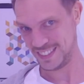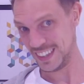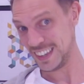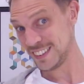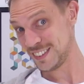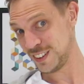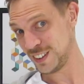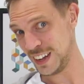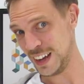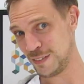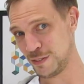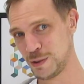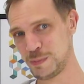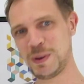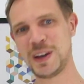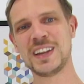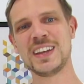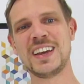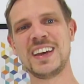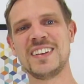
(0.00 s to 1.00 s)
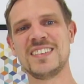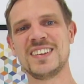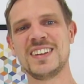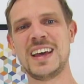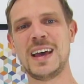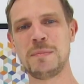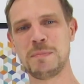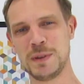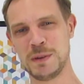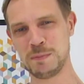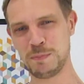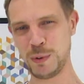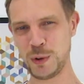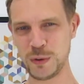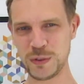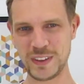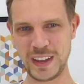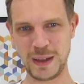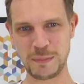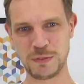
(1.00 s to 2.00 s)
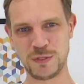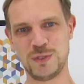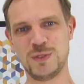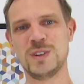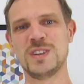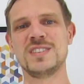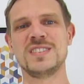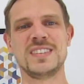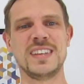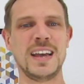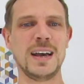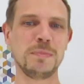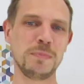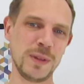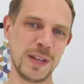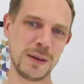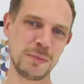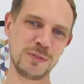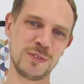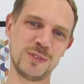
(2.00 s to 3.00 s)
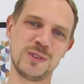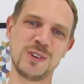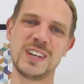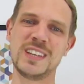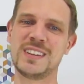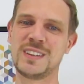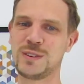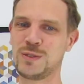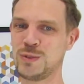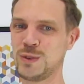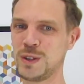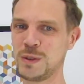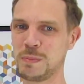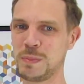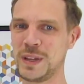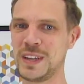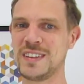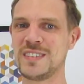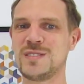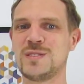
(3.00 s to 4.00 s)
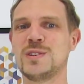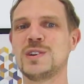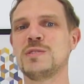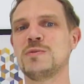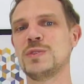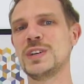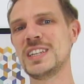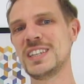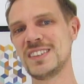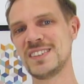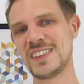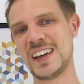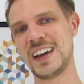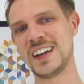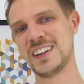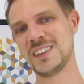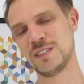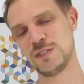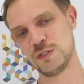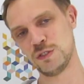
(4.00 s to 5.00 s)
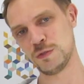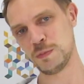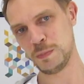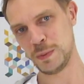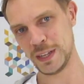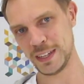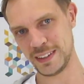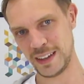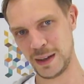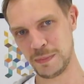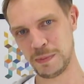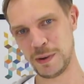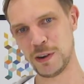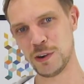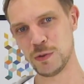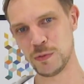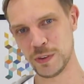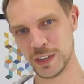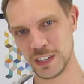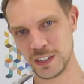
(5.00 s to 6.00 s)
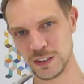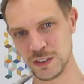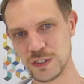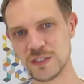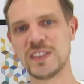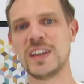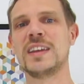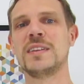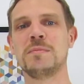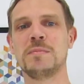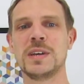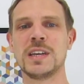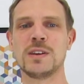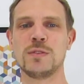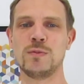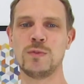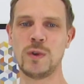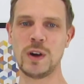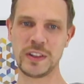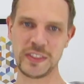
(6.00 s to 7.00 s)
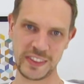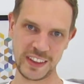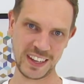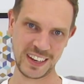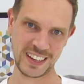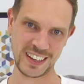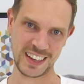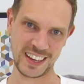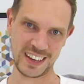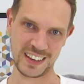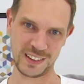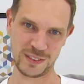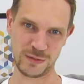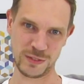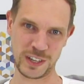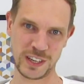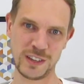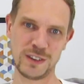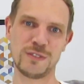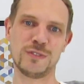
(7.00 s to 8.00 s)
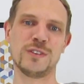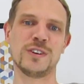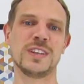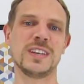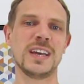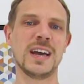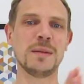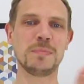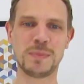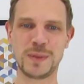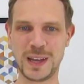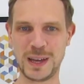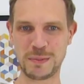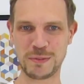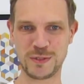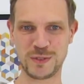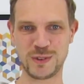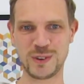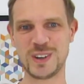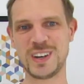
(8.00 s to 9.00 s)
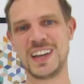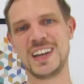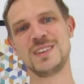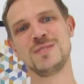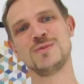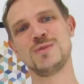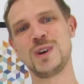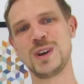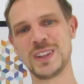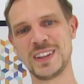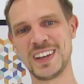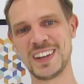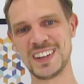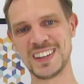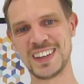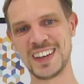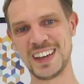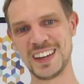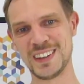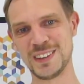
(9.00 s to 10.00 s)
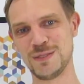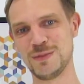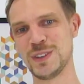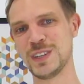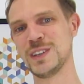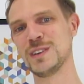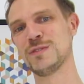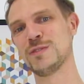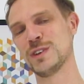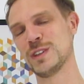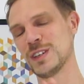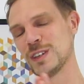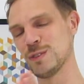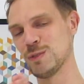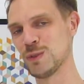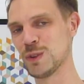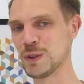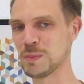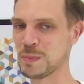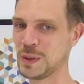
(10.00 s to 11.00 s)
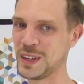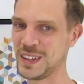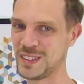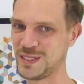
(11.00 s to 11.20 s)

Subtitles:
Since not everybody has an app in both app stores, the Apple App Store and the Google Play Store, we decided to split up our videos and make one dedicated video for the Apple App Store and one dedicated video for the Google Play